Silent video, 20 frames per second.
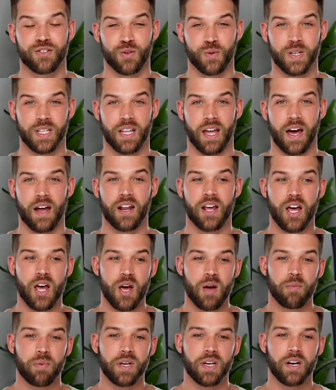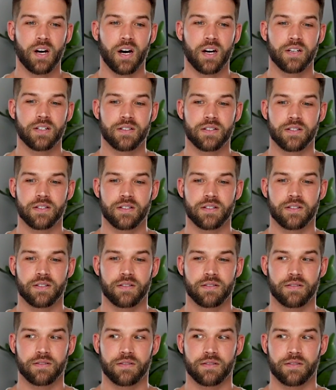doing that because
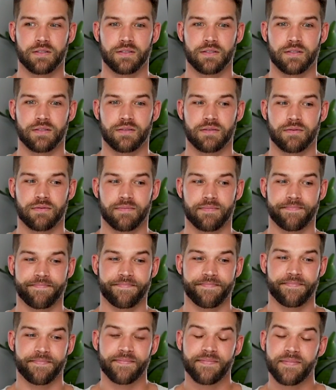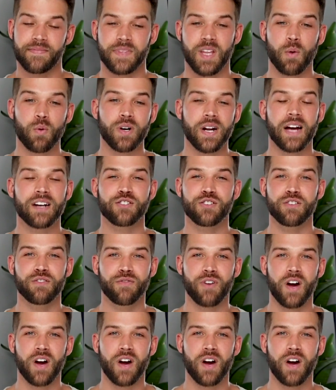they weren't actually